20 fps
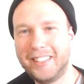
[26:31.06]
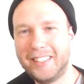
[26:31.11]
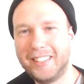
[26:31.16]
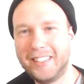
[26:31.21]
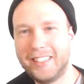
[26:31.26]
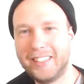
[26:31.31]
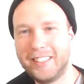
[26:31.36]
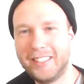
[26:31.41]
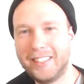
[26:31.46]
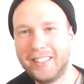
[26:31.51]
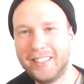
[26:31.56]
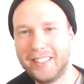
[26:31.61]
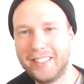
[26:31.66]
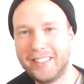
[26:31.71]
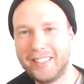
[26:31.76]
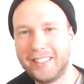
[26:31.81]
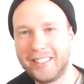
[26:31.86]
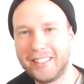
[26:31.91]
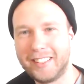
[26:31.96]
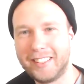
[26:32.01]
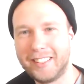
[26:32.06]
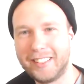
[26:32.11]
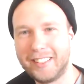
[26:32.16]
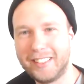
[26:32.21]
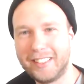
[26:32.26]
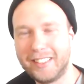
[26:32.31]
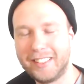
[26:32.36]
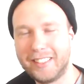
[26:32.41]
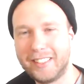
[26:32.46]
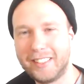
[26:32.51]

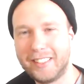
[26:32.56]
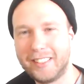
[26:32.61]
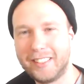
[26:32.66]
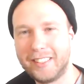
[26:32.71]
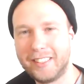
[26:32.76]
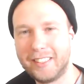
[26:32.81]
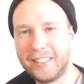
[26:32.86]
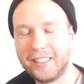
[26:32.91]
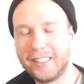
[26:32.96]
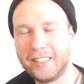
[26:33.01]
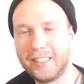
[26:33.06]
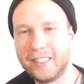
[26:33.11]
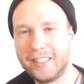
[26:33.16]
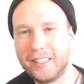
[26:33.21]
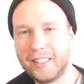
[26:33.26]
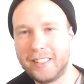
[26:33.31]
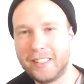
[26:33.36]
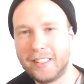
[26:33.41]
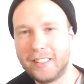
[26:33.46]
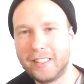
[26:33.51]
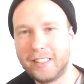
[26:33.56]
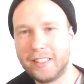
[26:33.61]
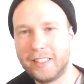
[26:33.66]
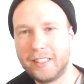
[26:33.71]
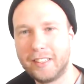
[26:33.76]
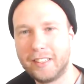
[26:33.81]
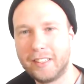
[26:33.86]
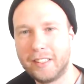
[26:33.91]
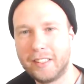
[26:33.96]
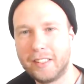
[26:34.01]

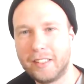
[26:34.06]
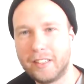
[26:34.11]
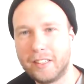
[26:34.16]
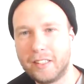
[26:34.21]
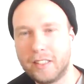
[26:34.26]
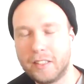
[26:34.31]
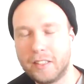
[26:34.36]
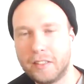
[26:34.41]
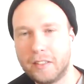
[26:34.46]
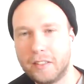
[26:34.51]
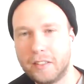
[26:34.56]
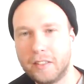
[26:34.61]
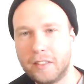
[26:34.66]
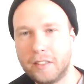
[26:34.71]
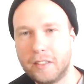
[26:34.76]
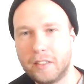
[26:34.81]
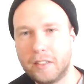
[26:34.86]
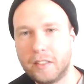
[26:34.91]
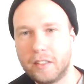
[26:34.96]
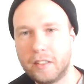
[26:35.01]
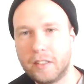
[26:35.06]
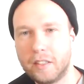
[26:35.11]
(silent)